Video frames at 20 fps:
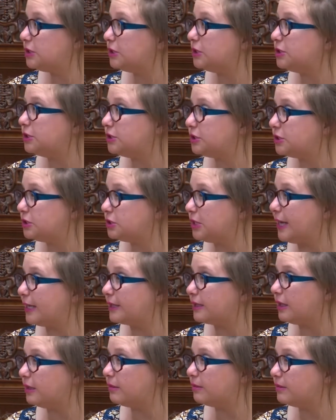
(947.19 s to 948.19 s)
to
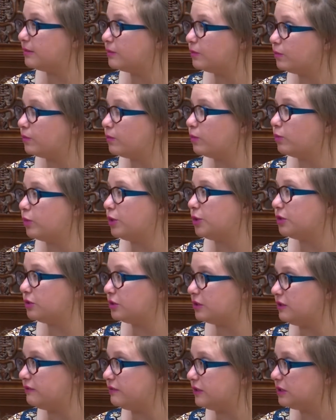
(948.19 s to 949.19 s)
distract them when
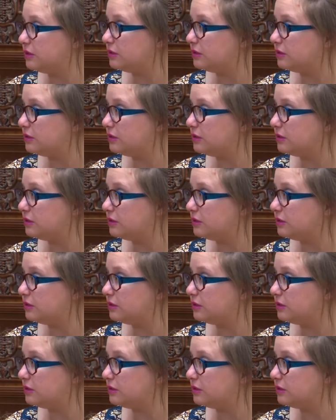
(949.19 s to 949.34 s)
you're leaving.